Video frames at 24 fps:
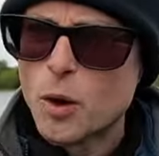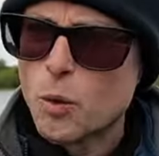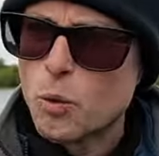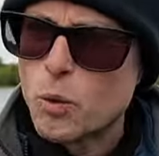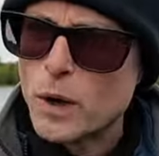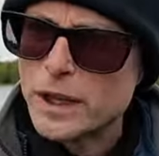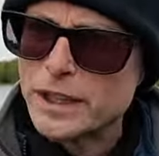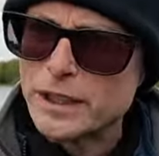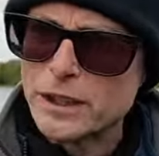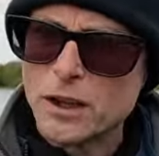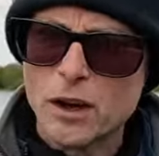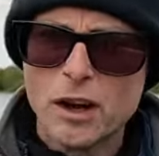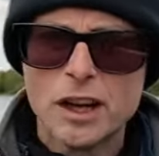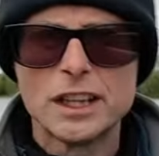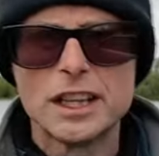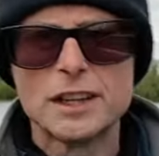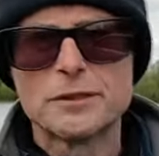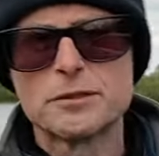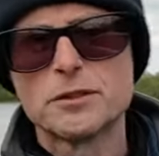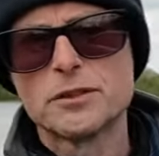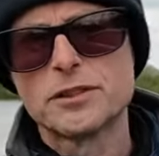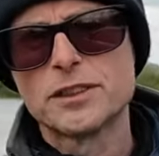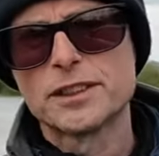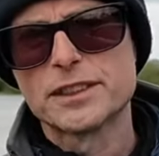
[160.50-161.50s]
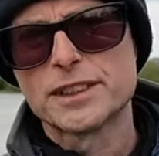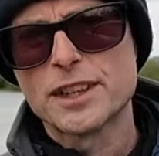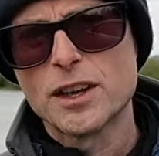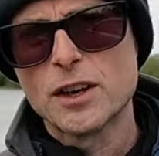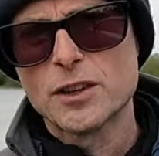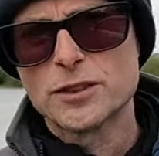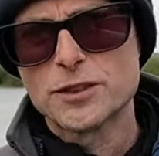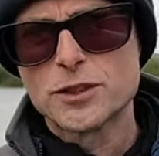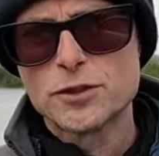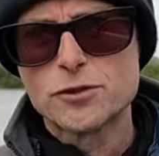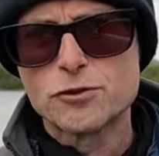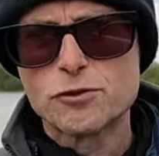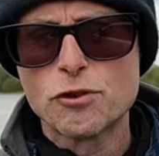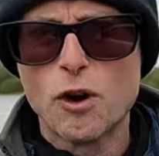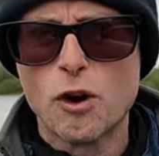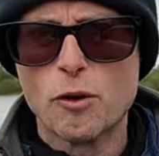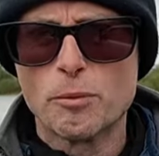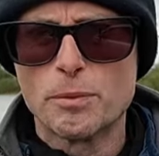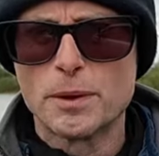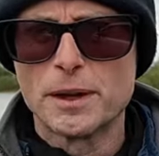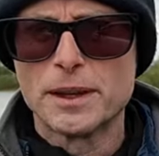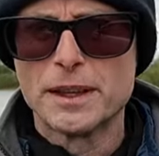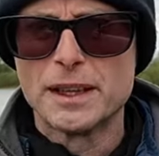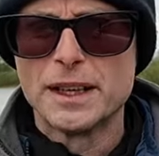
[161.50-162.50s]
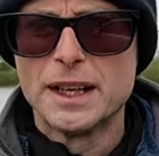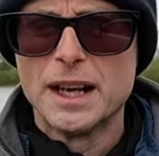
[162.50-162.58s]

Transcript: when light levels start to drop,